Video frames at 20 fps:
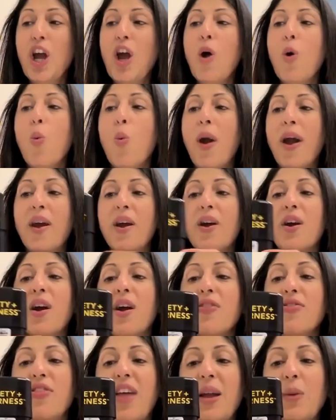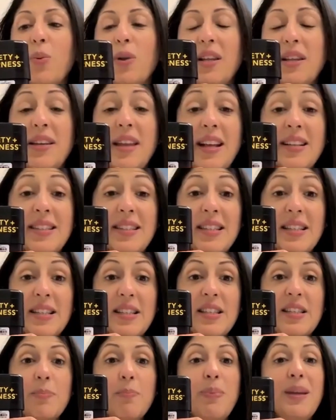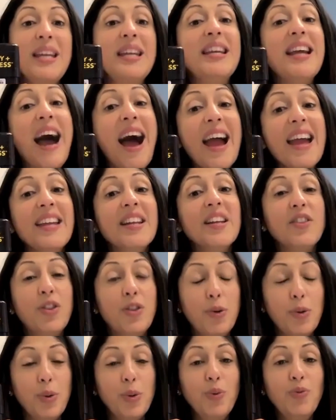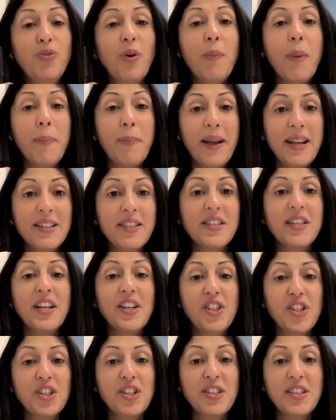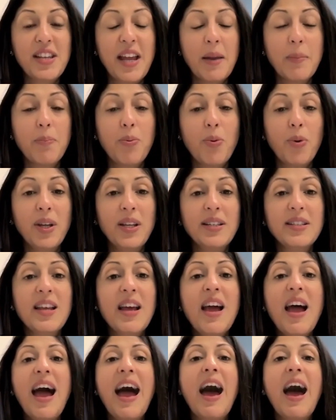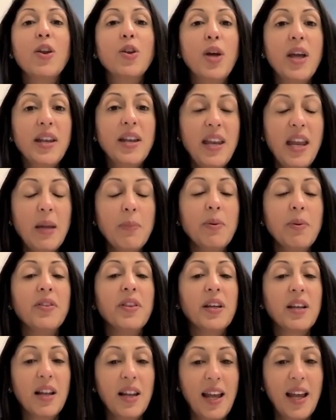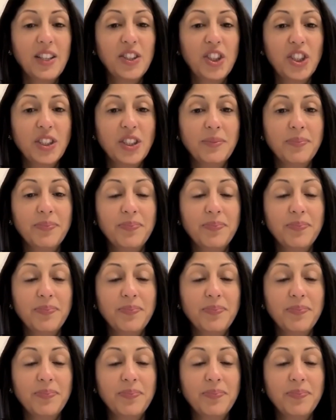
where they will, in essence, be guided through, from a base station standpoint, how to enable the collection.